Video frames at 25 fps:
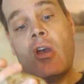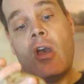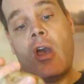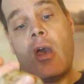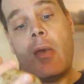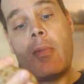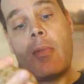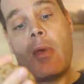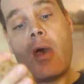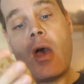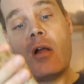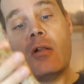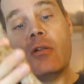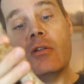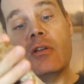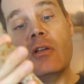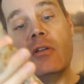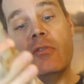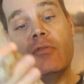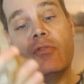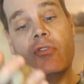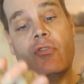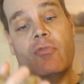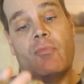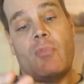and that
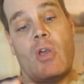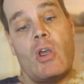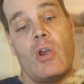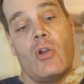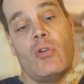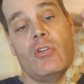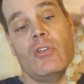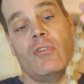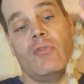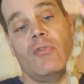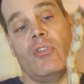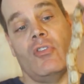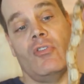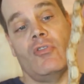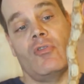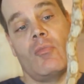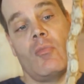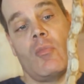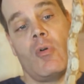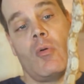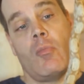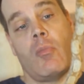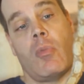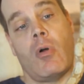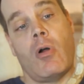leaves a barely
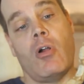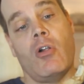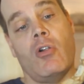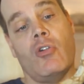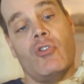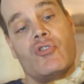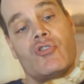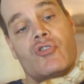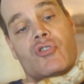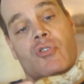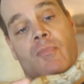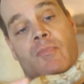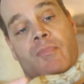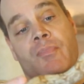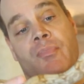visible bulge